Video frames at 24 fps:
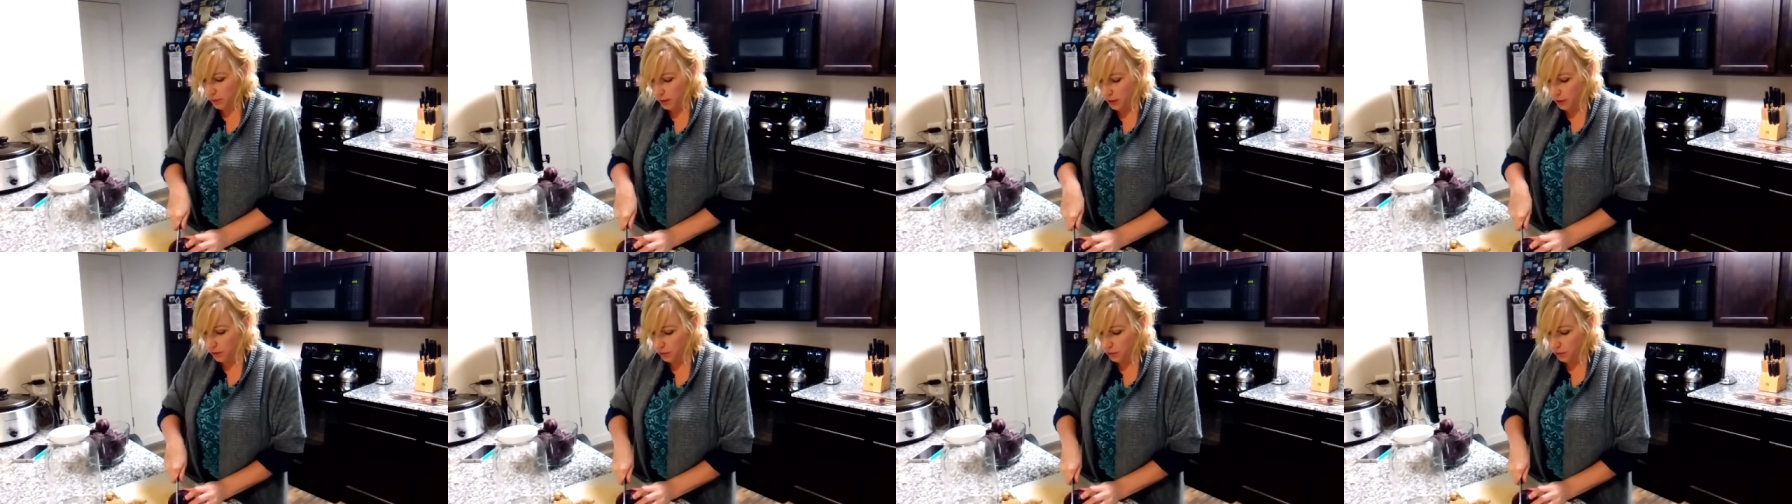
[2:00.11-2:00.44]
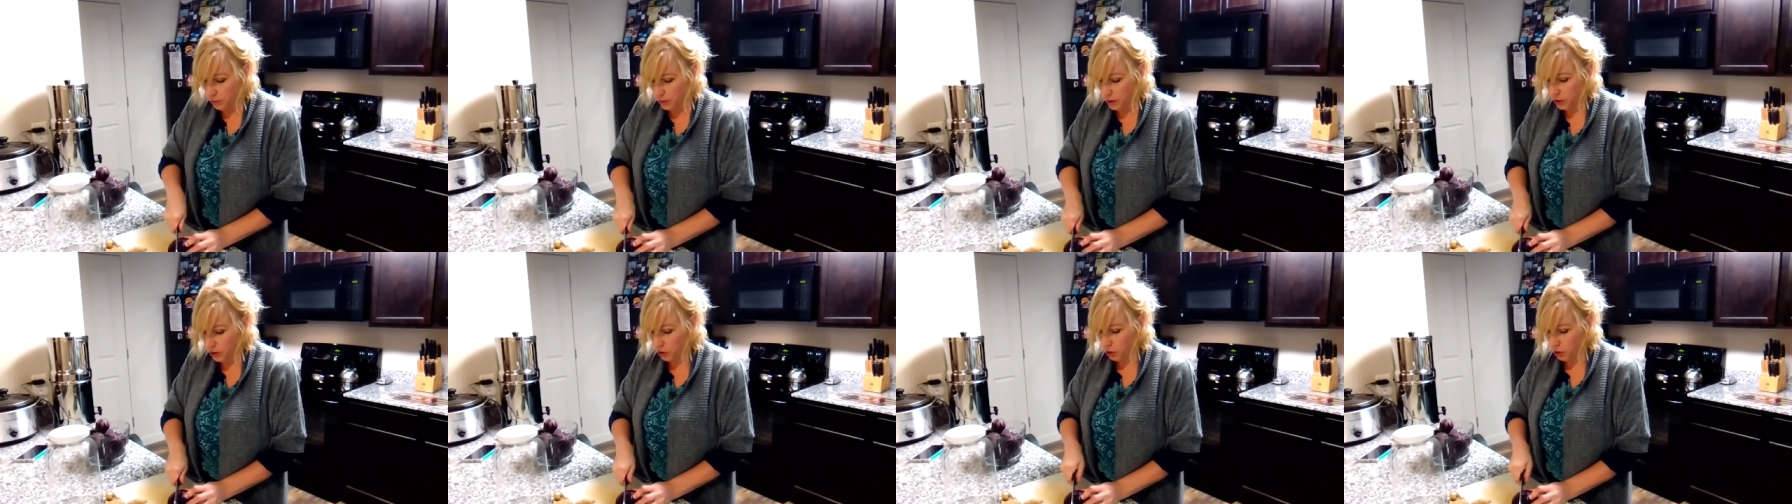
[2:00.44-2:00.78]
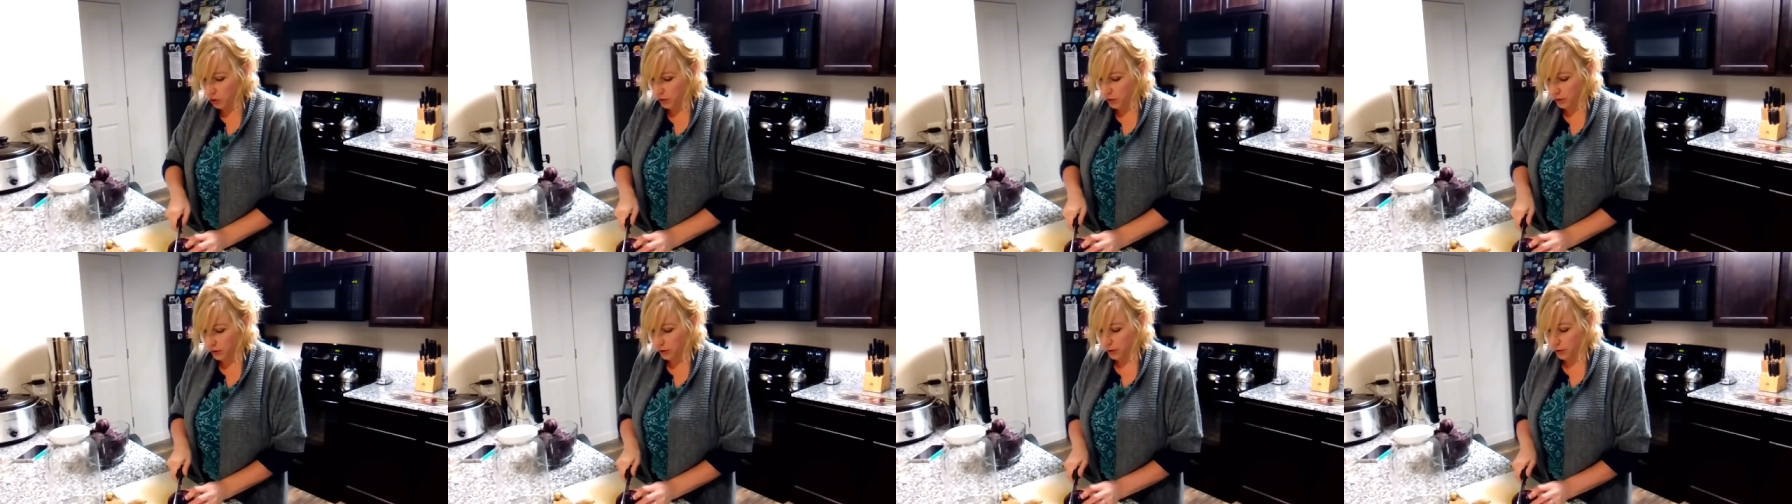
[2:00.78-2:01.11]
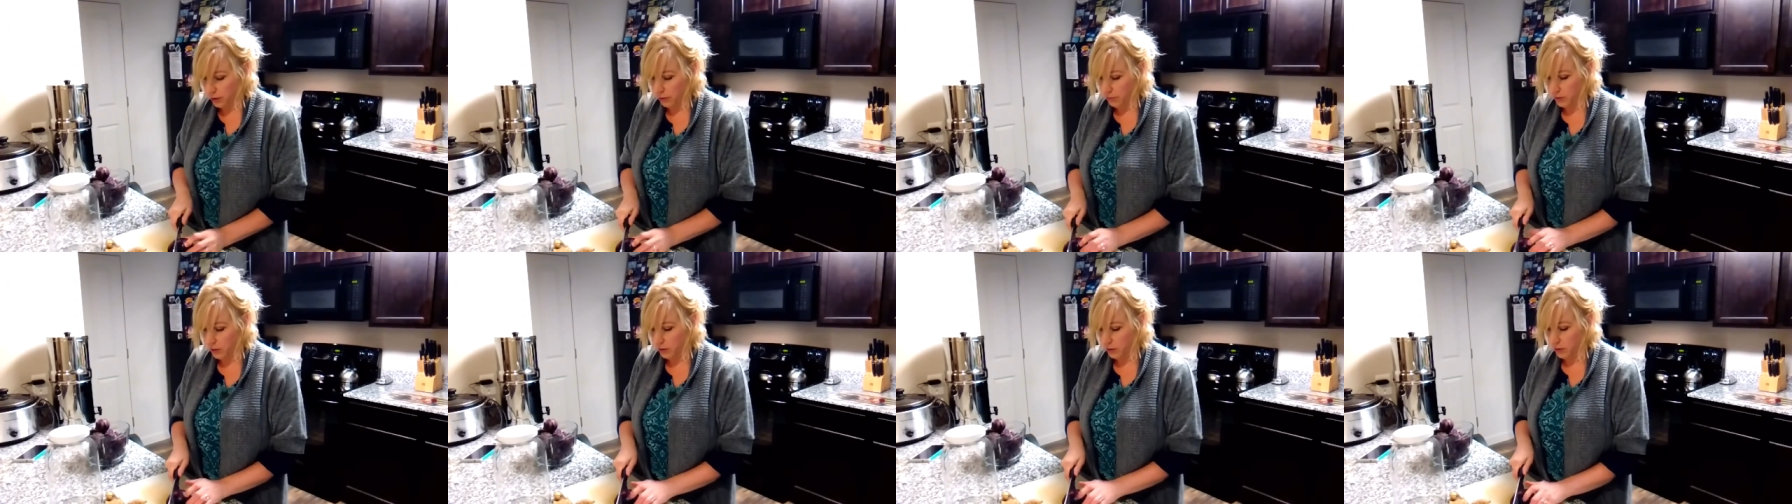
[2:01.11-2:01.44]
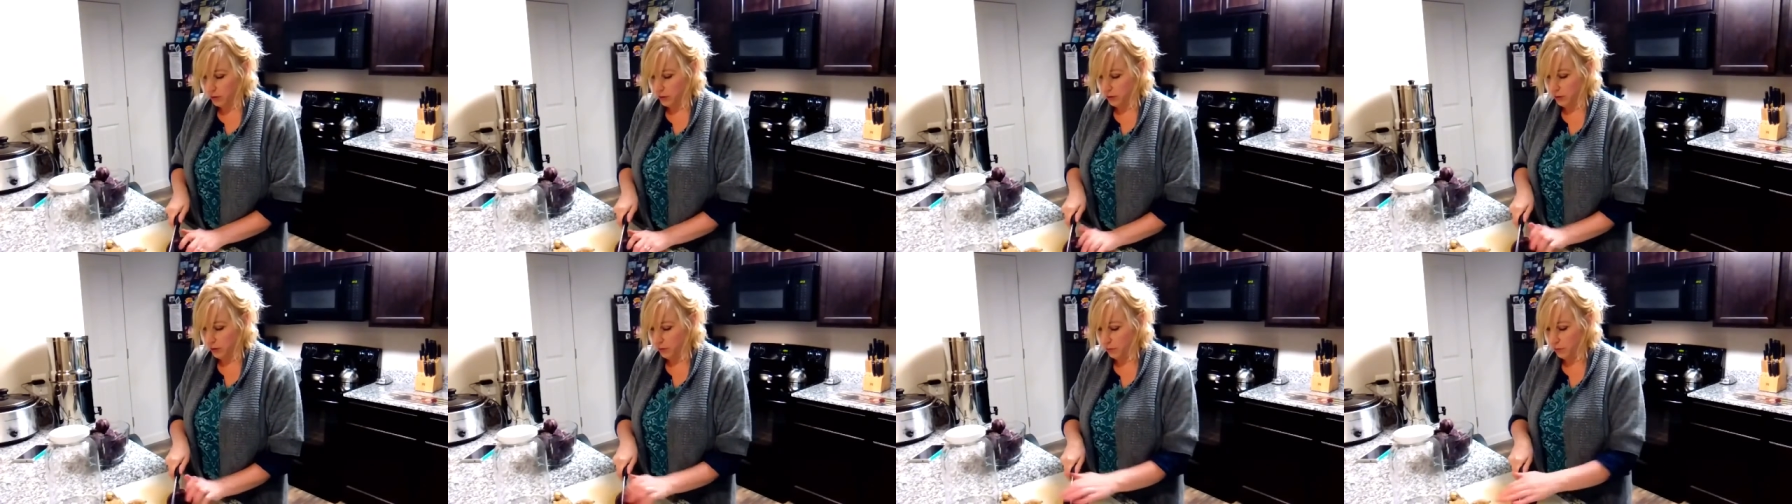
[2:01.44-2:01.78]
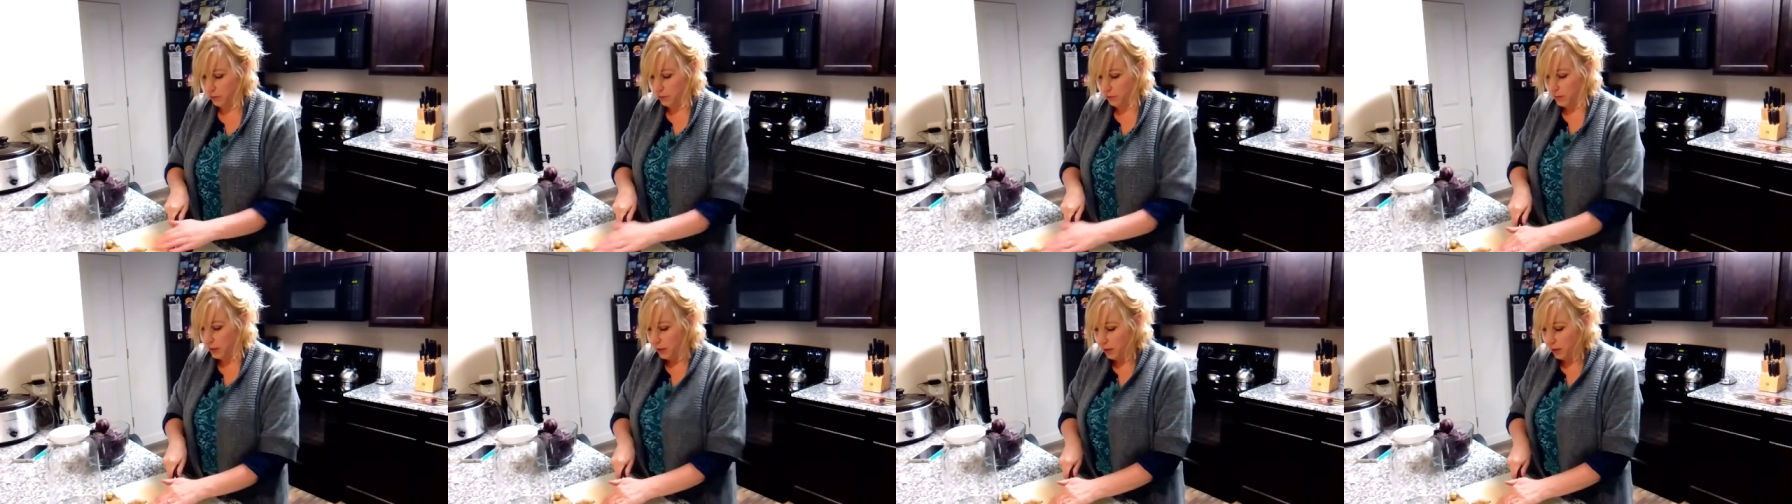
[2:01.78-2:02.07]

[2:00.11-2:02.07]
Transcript: how much I love this stuff.